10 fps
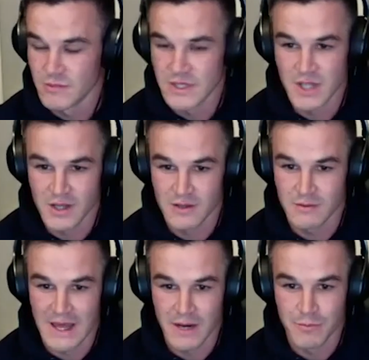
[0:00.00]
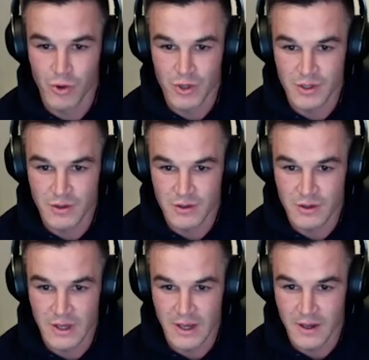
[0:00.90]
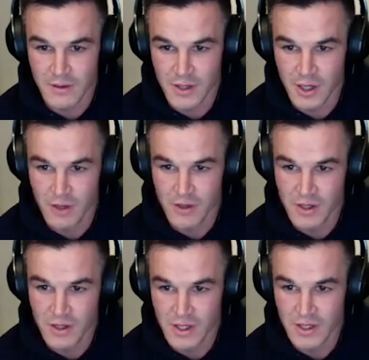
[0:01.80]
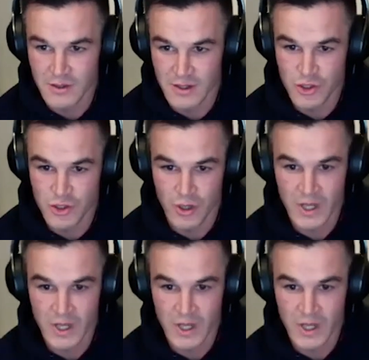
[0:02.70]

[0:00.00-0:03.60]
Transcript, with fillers: it's not that important. Uh, you know, you, you need to enjoy it and,